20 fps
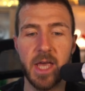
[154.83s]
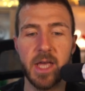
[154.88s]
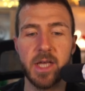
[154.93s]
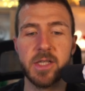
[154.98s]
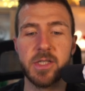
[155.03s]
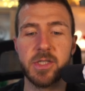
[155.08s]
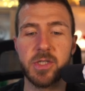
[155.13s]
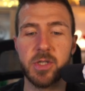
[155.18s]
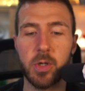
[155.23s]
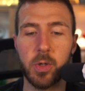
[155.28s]

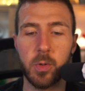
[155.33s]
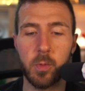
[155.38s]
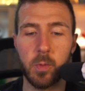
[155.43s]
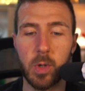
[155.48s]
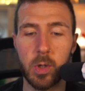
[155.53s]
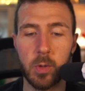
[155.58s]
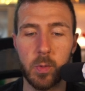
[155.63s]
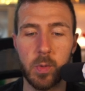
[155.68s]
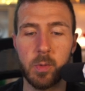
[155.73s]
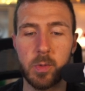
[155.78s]
So
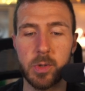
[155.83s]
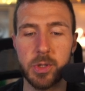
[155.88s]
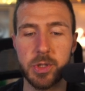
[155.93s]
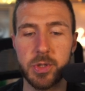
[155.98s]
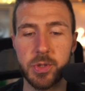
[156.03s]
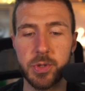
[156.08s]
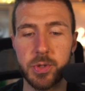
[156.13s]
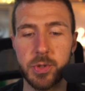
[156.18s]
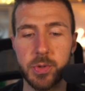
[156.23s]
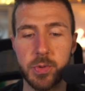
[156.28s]
what we want
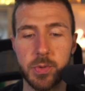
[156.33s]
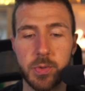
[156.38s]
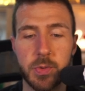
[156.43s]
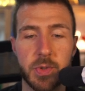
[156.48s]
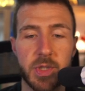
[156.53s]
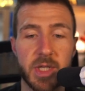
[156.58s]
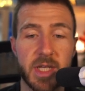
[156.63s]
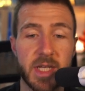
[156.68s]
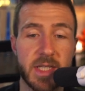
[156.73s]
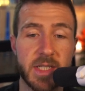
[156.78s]
to do
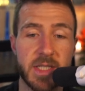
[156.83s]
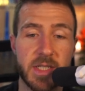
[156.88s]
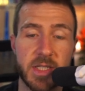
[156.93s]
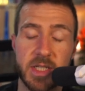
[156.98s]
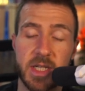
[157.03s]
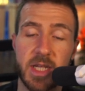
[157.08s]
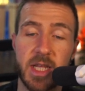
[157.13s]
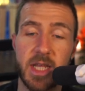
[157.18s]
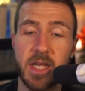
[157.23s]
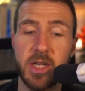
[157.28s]
is
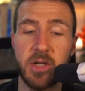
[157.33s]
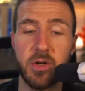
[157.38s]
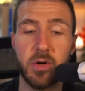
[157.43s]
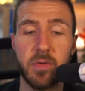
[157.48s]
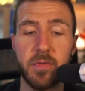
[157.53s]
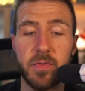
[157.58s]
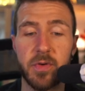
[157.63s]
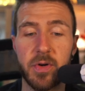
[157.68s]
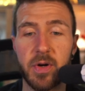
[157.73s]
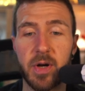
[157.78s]
head
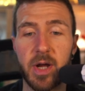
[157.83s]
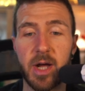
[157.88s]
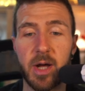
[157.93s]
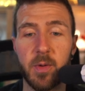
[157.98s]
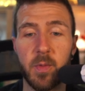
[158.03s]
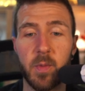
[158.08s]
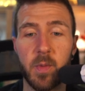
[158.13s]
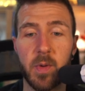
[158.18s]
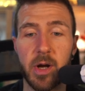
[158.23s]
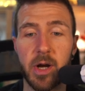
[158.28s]
over
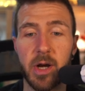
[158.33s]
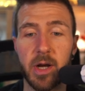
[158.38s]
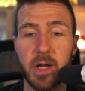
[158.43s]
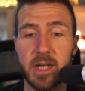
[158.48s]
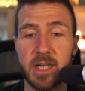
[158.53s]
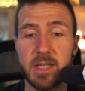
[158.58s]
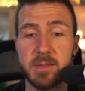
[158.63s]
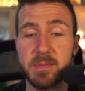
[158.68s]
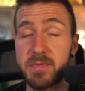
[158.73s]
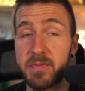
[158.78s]
our
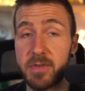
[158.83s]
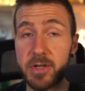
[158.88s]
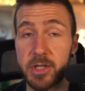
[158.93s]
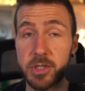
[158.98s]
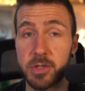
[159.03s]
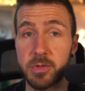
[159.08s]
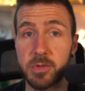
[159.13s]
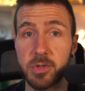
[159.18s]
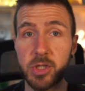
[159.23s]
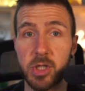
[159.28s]
libs
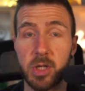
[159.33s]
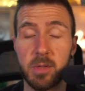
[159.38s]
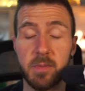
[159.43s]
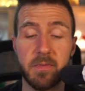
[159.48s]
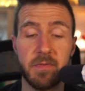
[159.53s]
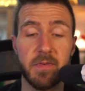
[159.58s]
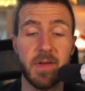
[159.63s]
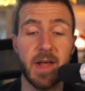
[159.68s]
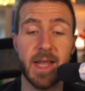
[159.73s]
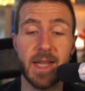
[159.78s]
version tom
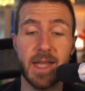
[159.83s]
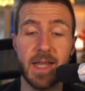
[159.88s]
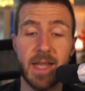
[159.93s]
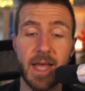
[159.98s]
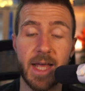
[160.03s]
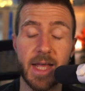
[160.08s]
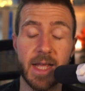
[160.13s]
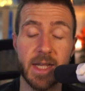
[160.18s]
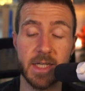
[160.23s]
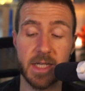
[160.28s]
file
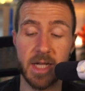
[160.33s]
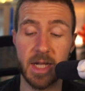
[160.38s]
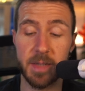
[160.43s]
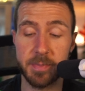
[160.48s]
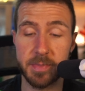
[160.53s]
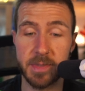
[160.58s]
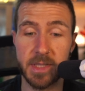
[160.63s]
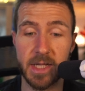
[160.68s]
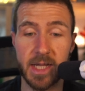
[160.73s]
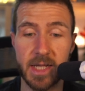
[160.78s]
and
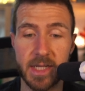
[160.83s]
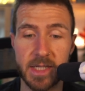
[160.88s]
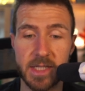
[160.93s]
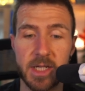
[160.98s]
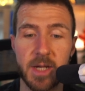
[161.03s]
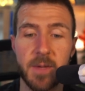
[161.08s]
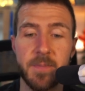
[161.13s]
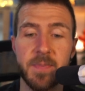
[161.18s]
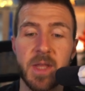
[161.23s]
update